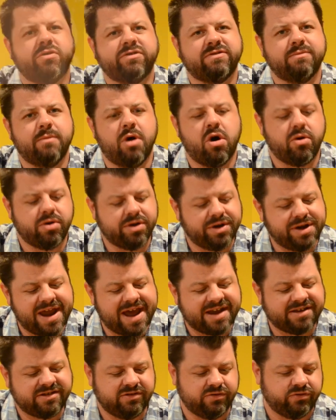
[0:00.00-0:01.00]
smoke,
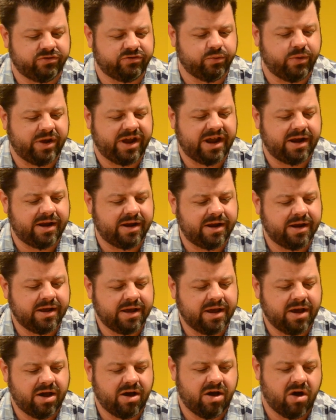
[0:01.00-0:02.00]
not too sweet.
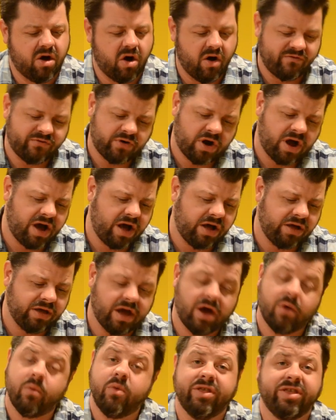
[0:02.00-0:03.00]
Overall,
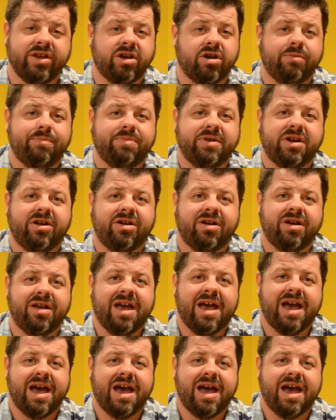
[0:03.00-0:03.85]
a really good beer.